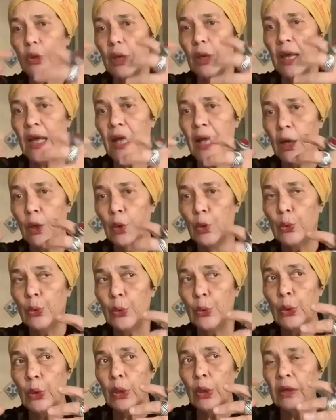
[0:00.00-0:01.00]

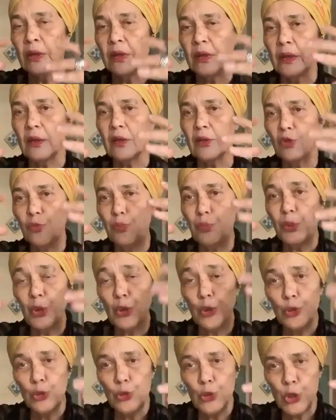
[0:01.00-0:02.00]
how the
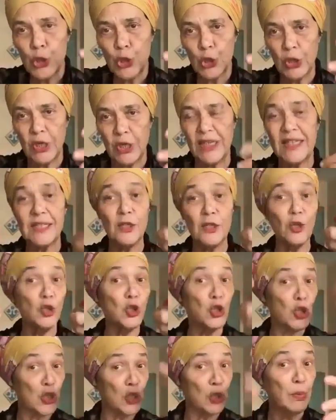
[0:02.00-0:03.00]
pollution is
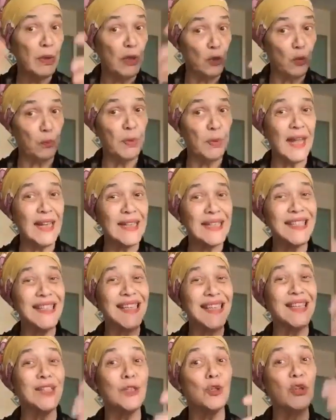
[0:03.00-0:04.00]
not just about the
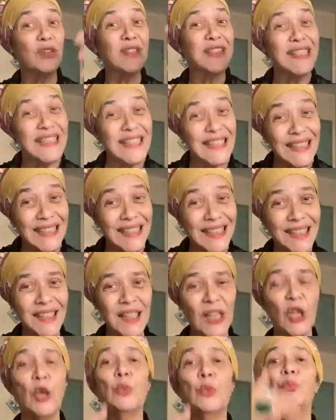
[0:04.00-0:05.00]
plastic in the sea,
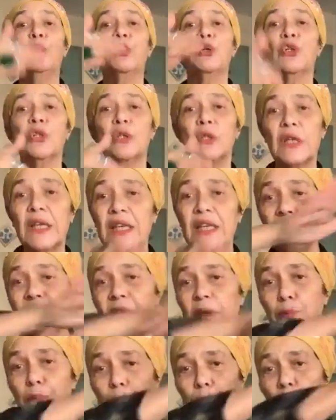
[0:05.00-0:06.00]
but if
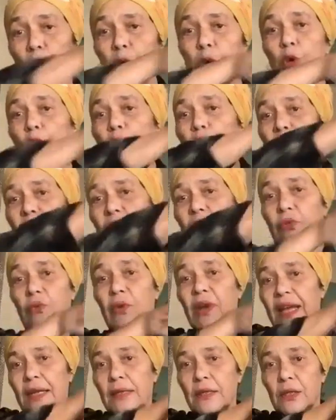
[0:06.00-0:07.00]
I pull all the
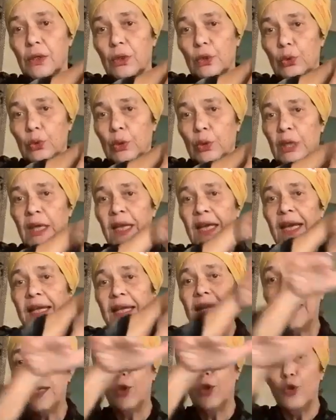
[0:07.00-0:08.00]
thread,
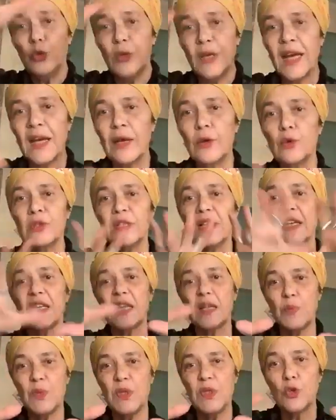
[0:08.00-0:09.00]
and I look how that
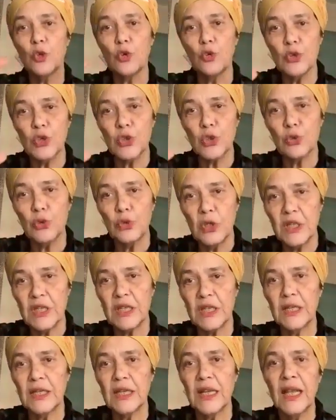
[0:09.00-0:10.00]
has been
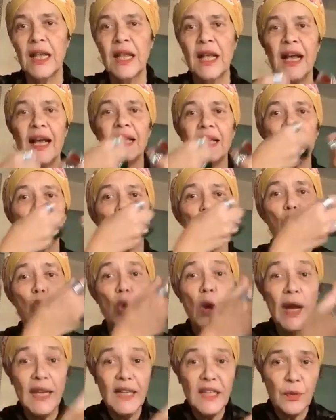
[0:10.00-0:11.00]
constructed as a
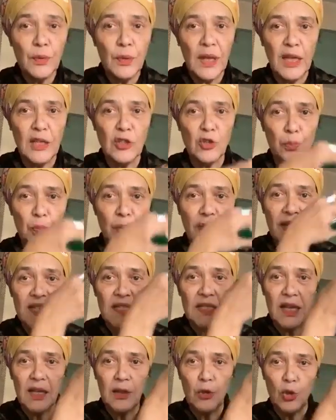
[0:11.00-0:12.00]
white
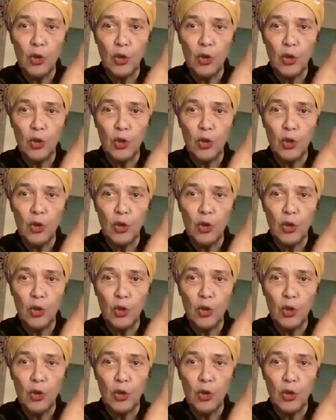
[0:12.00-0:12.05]
place